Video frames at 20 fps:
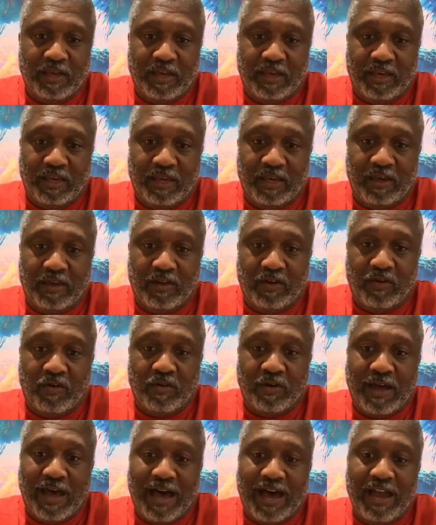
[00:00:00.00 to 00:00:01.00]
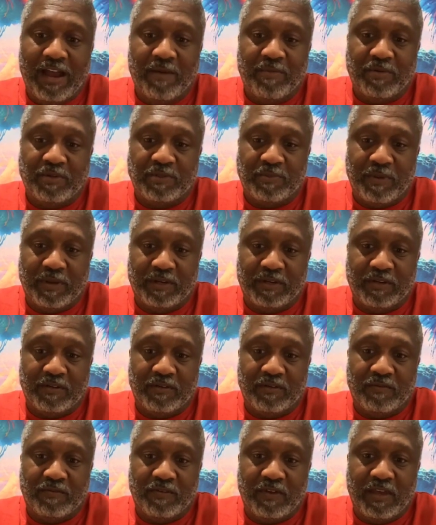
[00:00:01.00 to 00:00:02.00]
And on a higher
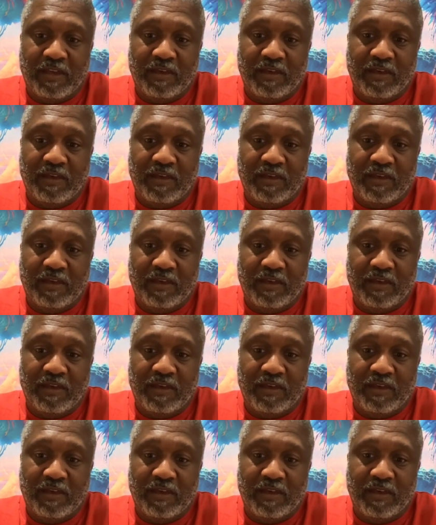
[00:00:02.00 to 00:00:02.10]
perspective,